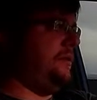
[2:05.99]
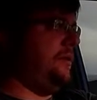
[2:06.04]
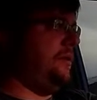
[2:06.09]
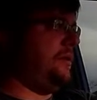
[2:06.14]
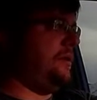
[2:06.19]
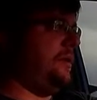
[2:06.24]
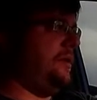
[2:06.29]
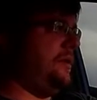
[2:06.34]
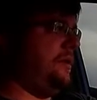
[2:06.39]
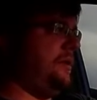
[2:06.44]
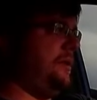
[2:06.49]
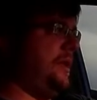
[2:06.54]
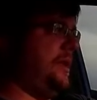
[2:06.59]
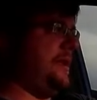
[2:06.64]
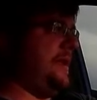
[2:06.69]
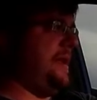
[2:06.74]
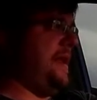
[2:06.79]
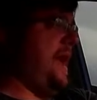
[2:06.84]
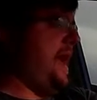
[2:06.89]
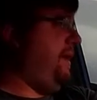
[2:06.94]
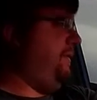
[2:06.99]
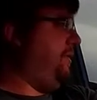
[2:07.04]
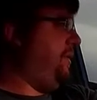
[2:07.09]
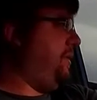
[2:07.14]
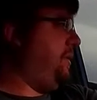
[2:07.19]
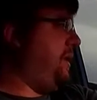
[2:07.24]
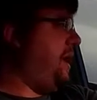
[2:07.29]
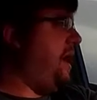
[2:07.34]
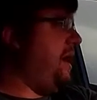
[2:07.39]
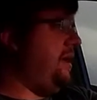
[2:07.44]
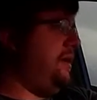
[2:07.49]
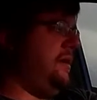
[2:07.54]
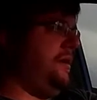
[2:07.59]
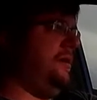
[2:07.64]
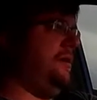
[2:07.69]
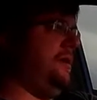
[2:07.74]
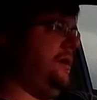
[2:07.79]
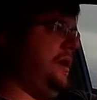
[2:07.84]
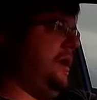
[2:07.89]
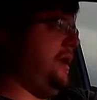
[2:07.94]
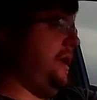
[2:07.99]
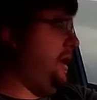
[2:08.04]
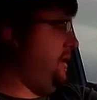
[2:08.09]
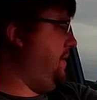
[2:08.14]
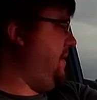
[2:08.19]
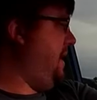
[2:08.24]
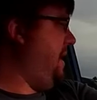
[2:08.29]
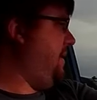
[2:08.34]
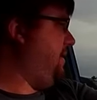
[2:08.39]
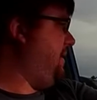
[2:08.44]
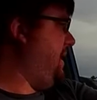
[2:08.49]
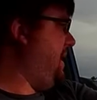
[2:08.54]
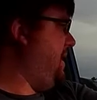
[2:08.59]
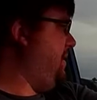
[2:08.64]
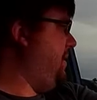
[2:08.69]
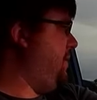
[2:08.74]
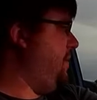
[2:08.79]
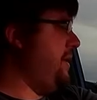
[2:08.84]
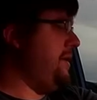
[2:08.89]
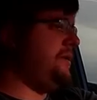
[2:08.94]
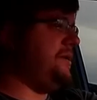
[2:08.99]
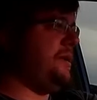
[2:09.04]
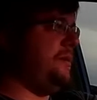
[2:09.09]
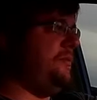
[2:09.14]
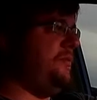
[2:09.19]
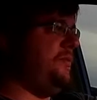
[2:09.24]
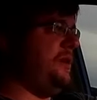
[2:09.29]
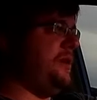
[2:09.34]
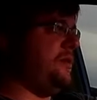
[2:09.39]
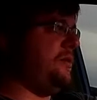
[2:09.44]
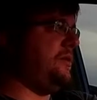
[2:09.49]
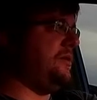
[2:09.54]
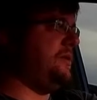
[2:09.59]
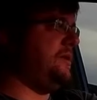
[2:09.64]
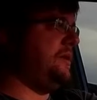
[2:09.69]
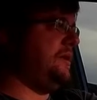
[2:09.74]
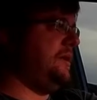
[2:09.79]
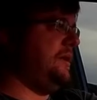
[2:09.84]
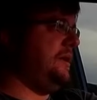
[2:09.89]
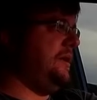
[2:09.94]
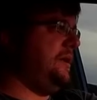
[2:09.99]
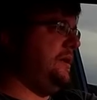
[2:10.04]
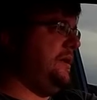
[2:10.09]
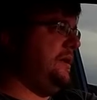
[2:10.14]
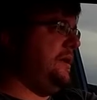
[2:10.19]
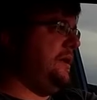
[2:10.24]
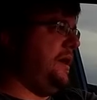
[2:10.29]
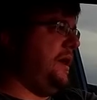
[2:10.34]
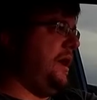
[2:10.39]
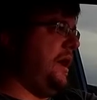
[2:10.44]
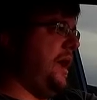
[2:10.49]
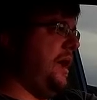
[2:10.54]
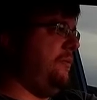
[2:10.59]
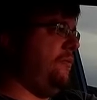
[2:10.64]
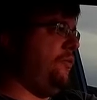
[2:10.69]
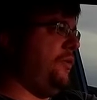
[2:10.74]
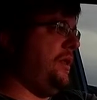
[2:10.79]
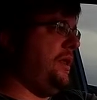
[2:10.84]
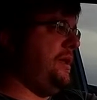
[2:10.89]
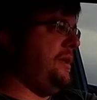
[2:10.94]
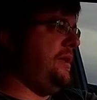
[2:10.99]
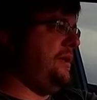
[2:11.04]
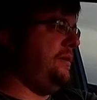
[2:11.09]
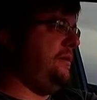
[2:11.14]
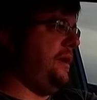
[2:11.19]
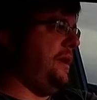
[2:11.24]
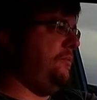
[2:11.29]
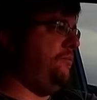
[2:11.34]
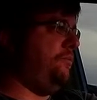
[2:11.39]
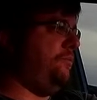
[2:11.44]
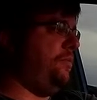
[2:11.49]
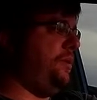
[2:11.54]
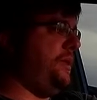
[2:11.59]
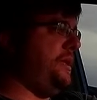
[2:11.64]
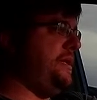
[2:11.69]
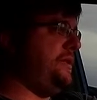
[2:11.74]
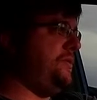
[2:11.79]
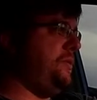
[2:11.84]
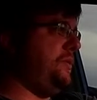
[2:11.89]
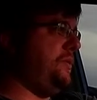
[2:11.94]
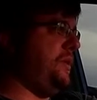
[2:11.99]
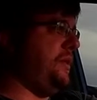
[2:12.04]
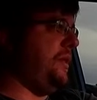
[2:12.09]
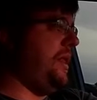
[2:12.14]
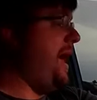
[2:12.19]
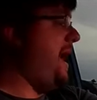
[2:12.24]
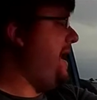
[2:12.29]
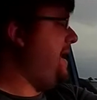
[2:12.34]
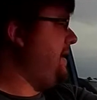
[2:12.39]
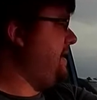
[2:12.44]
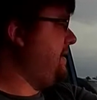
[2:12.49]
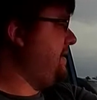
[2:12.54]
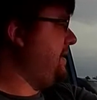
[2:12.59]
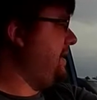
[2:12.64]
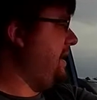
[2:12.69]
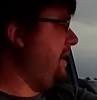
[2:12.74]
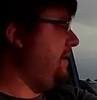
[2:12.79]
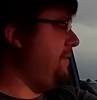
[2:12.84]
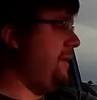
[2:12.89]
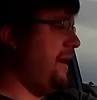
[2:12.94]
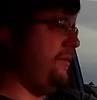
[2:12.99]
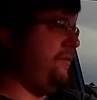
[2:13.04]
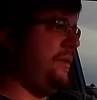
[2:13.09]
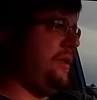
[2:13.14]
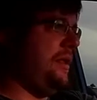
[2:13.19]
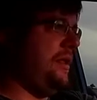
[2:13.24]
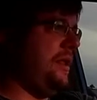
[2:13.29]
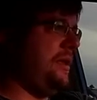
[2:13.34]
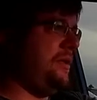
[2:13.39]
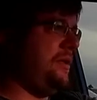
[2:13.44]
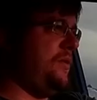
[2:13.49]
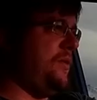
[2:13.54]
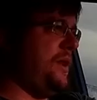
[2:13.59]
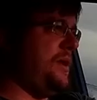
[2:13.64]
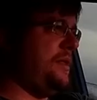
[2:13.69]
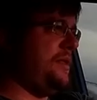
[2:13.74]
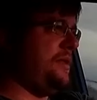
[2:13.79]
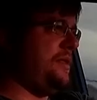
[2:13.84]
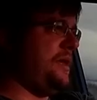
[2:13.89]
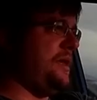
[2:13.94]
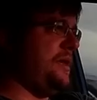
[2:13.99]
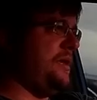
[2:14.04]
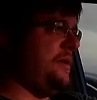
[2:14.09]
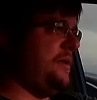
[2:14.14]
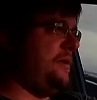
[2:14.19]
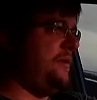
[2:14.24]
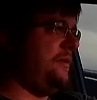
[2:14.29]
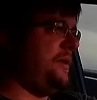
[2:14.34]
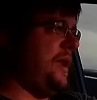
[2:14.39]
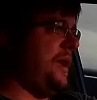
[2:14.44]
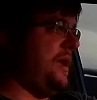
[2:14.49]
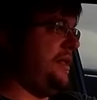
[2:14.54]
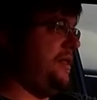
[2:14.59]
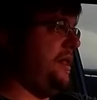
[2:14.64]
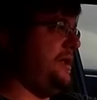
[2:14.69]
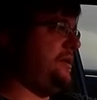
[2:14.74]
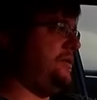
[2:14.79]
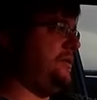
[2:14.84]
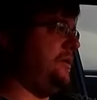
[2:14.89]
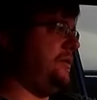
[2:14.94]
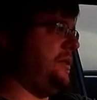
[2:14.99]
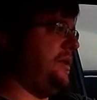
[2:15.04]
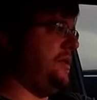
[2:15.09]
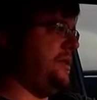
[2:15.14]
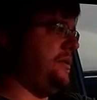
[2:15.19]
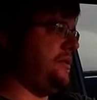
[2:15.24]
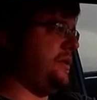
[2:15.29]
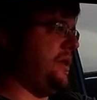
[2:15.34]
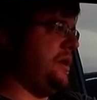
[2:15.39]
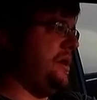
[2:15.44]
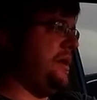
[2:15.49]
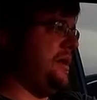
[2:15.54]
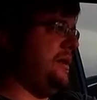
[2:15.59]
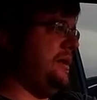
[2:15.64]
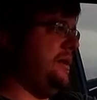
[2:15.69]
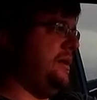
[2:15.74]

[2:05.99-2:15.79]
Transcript: look like an afterthought as, as they do on some vehicles. I'm really I'm pleased with the lines. Um, I really like the way that the the headlights look on this car,